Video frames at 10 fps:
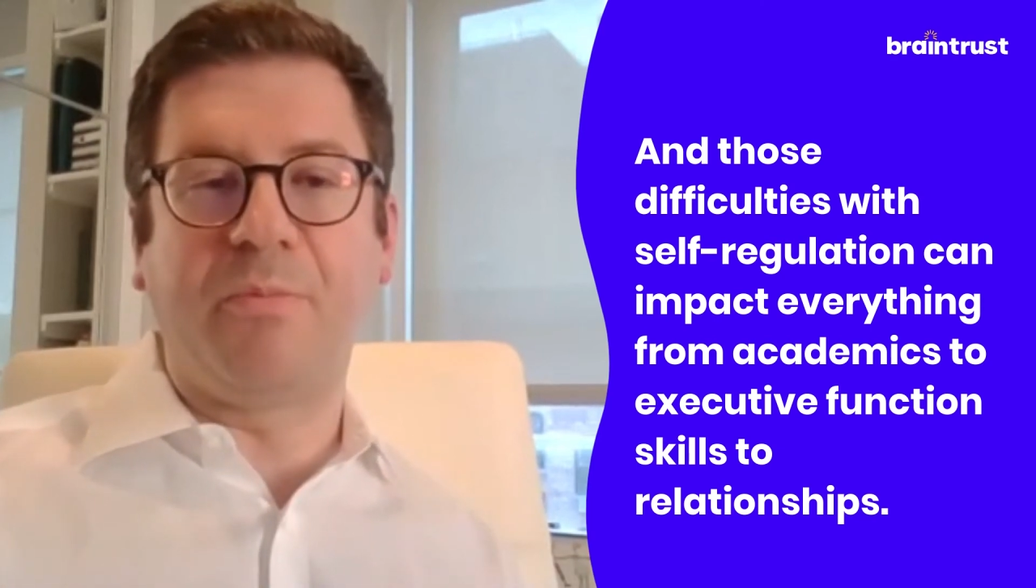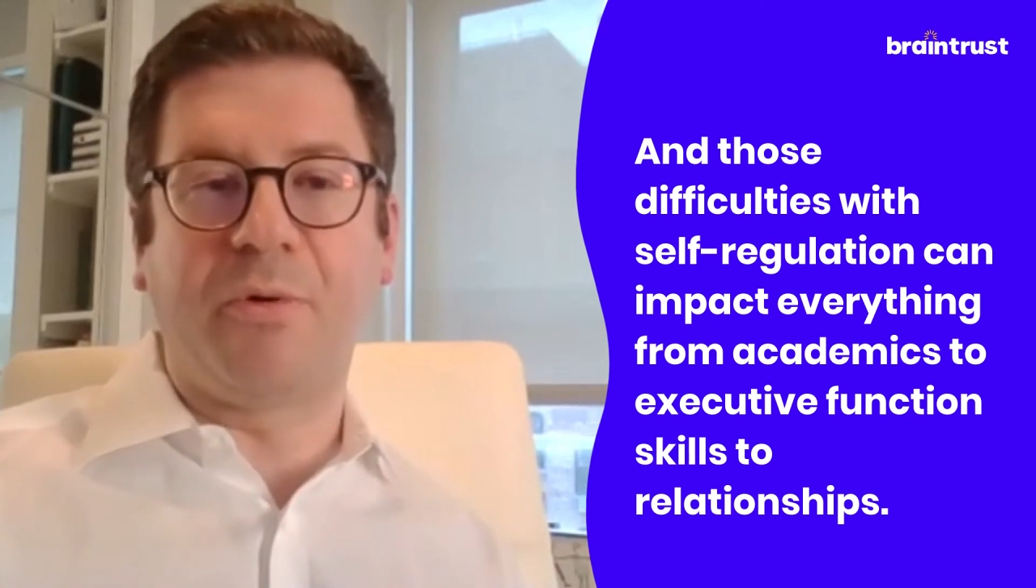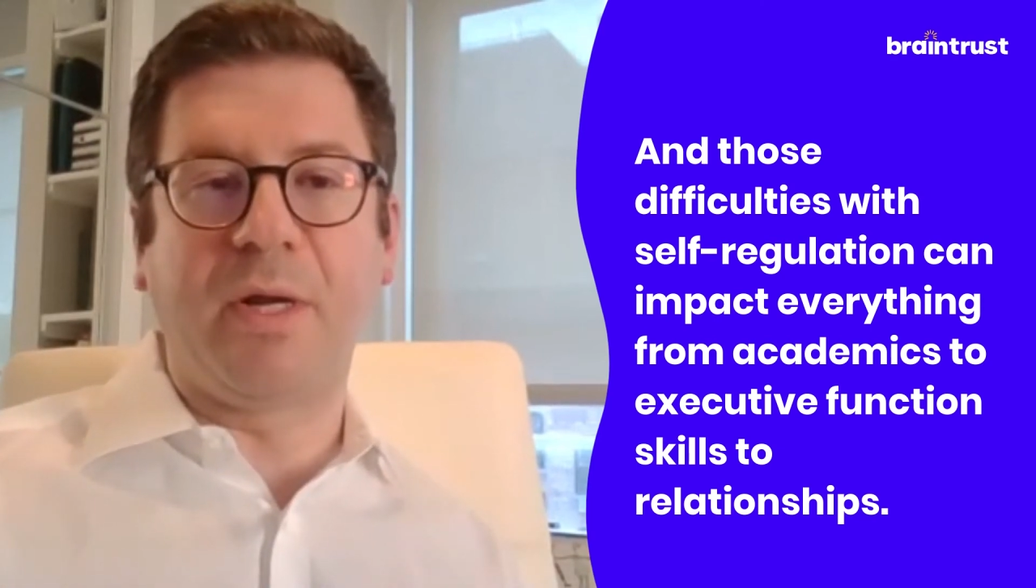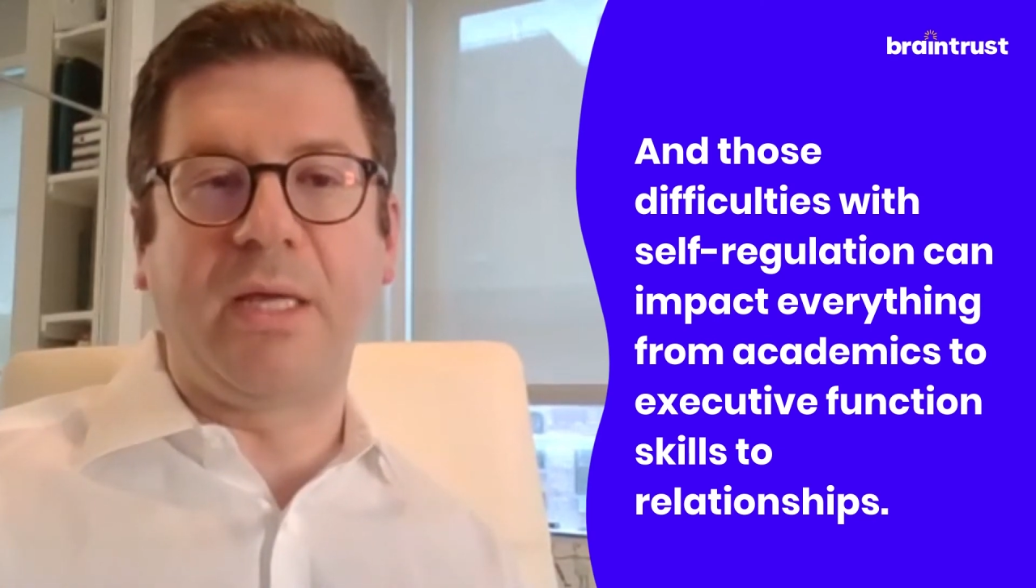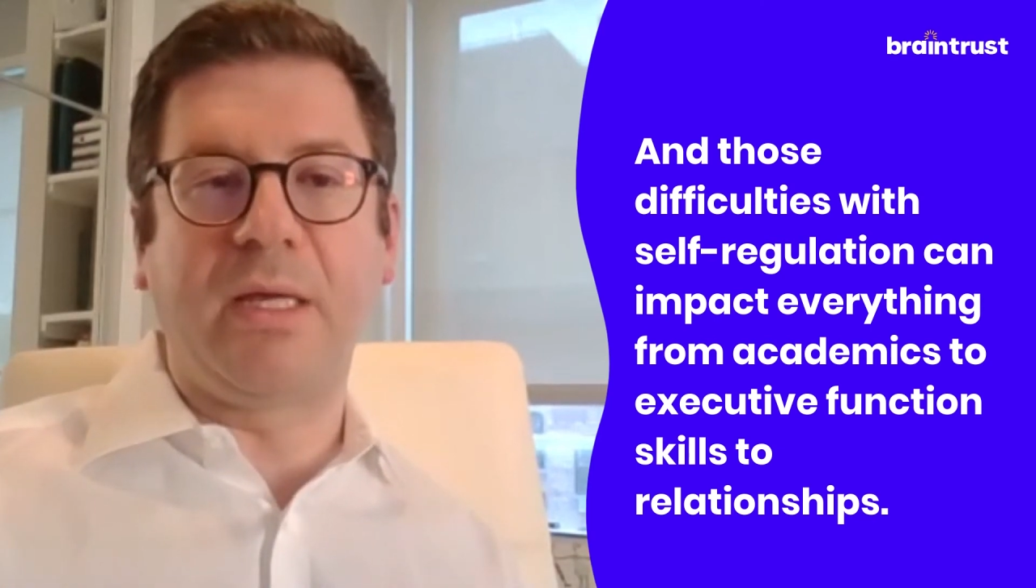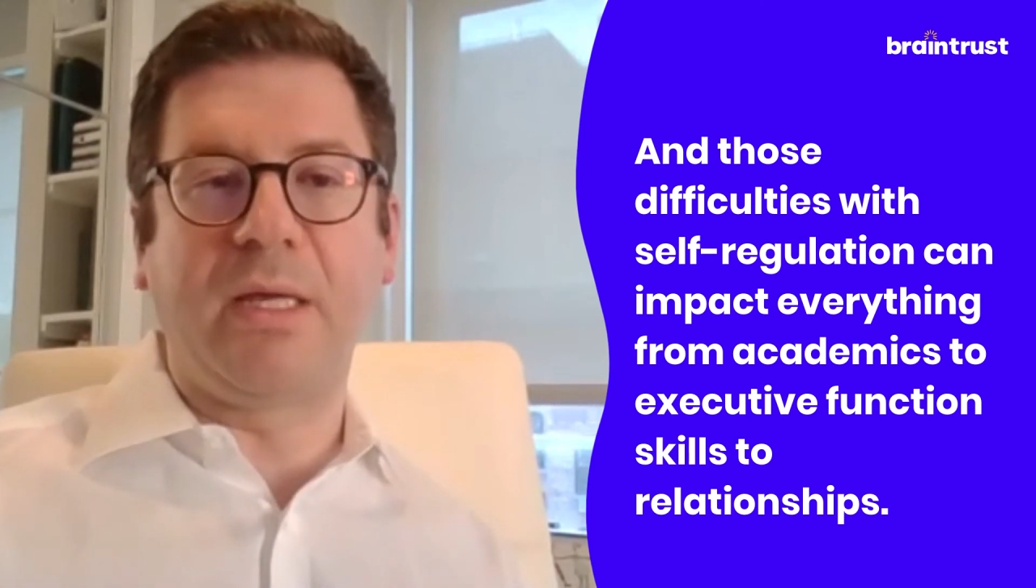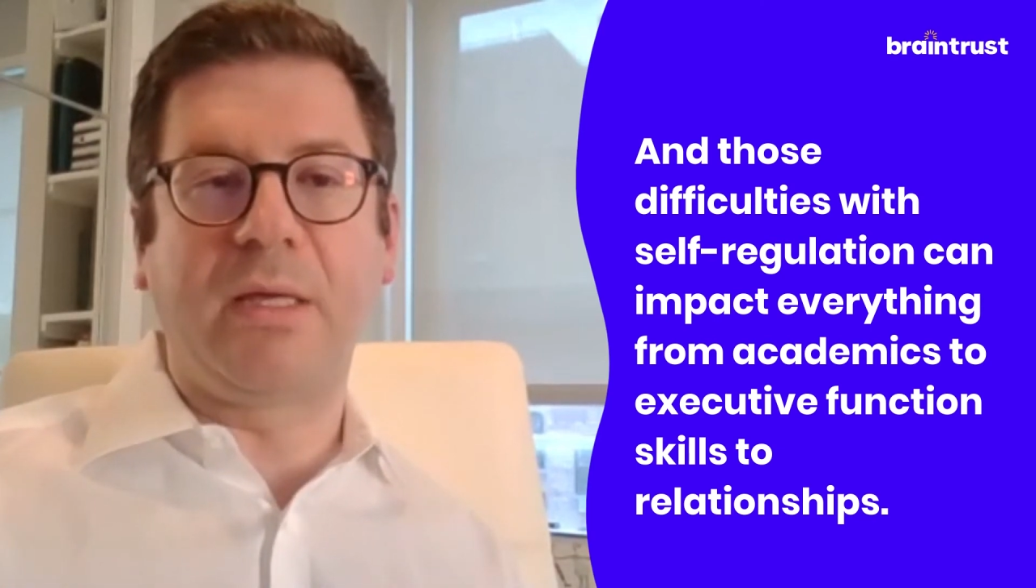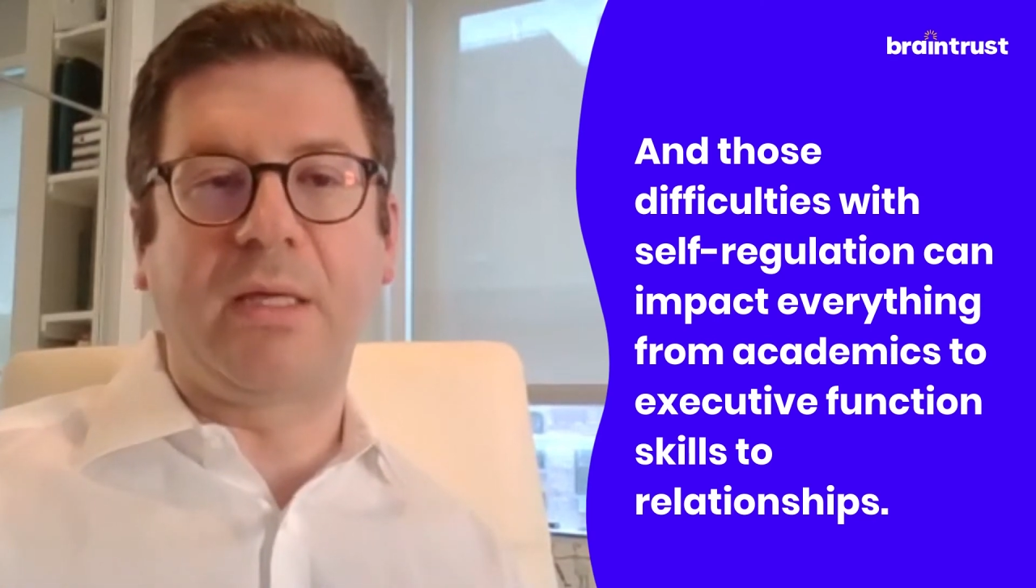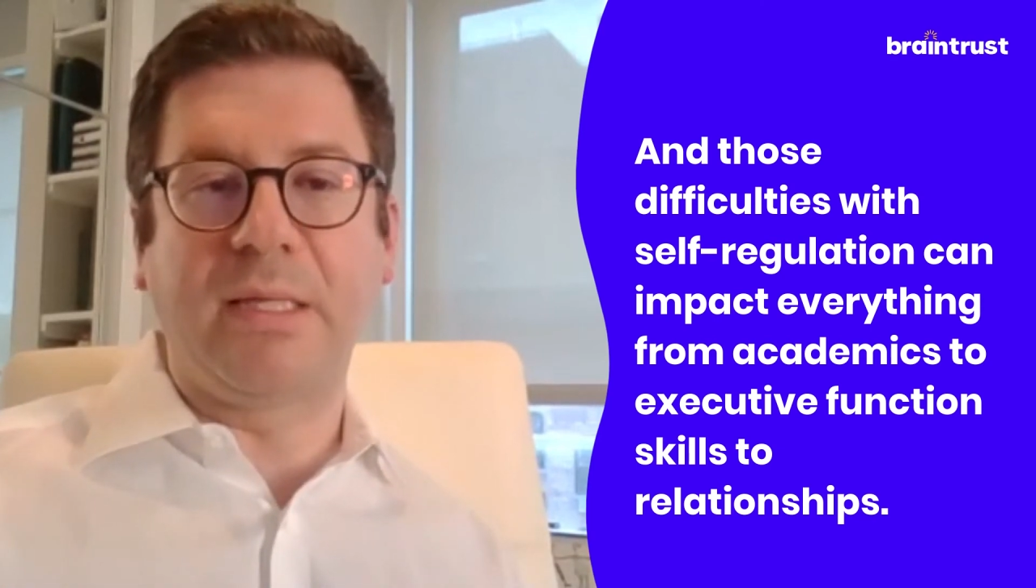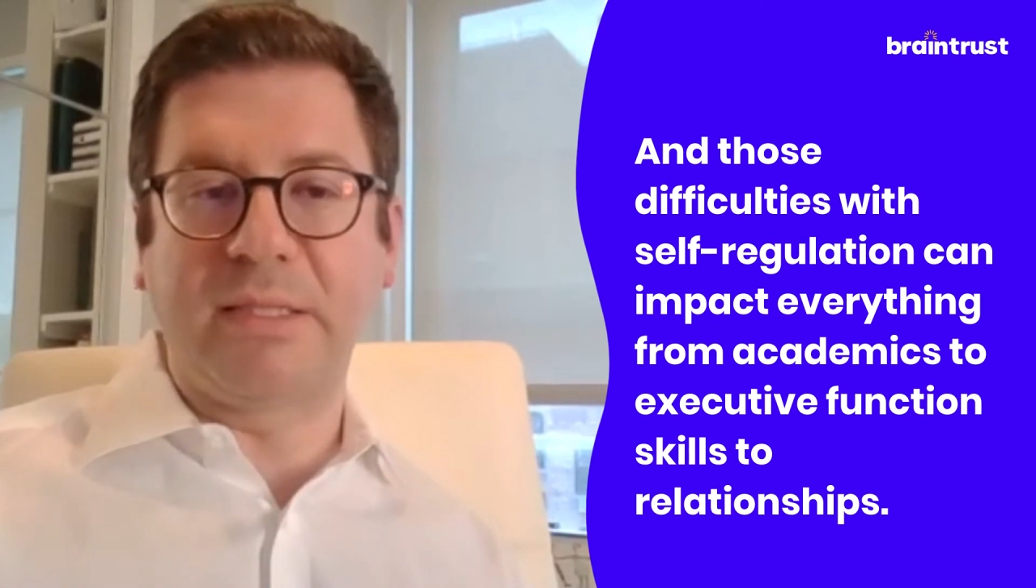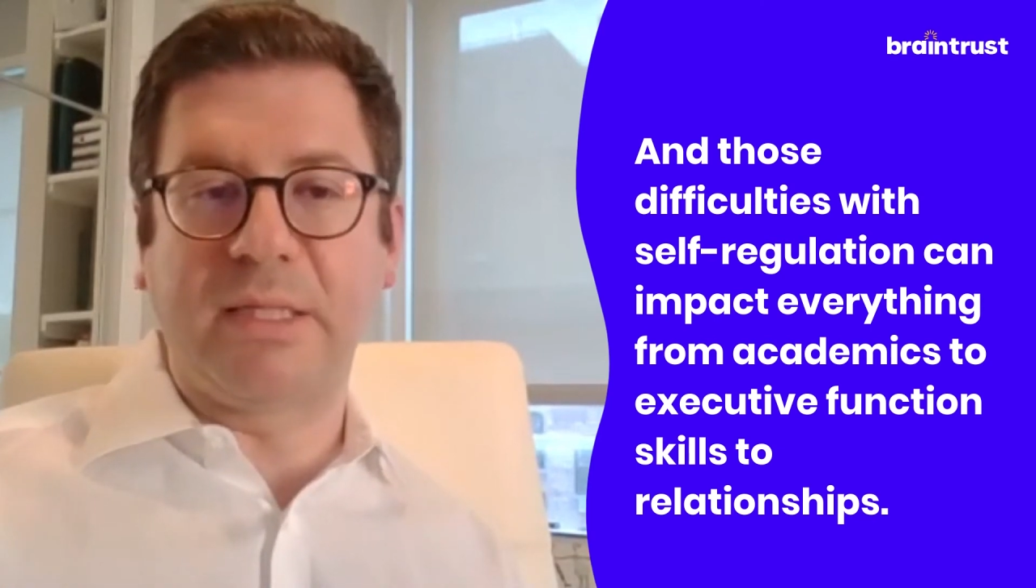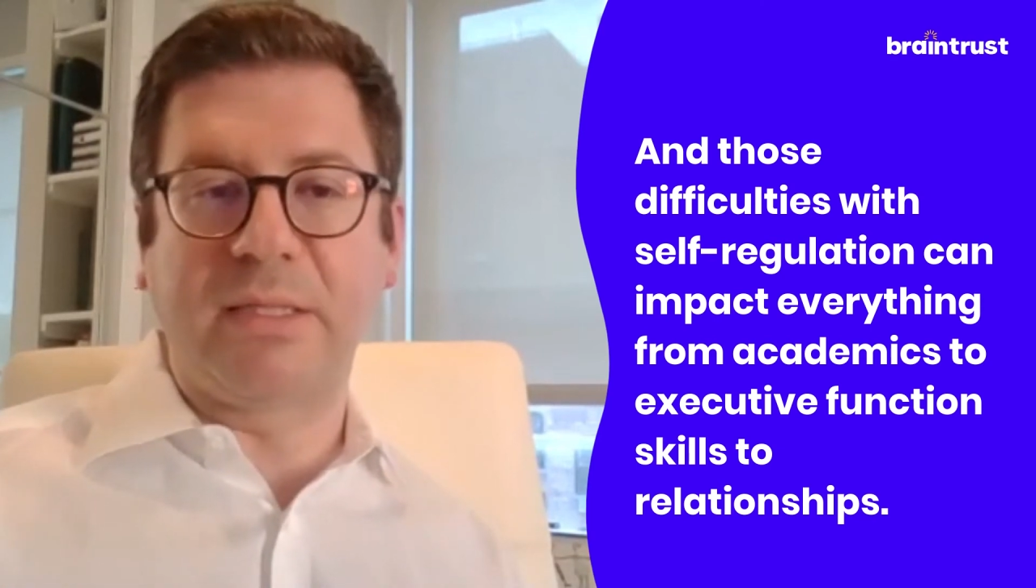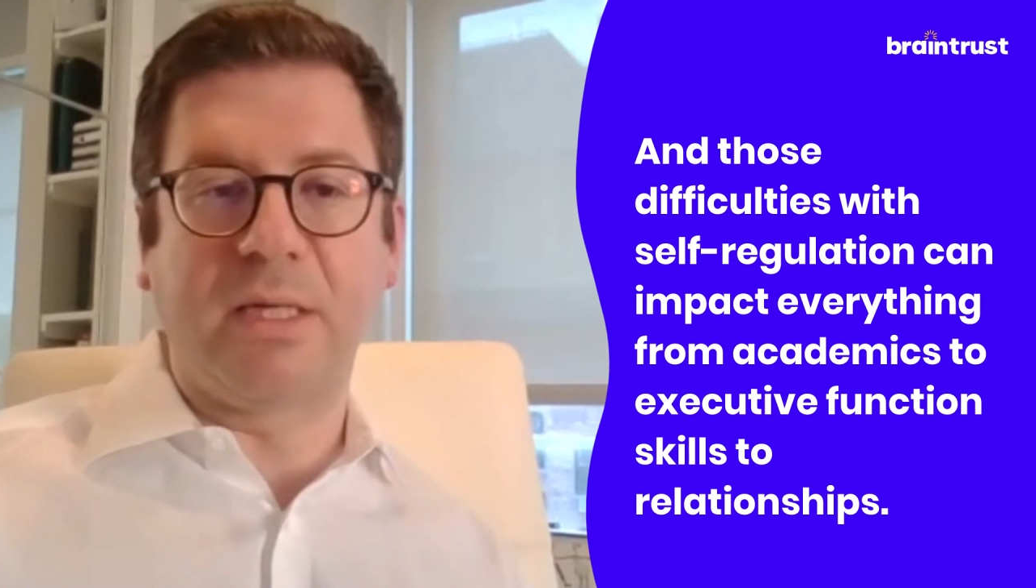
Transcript: pretty consistent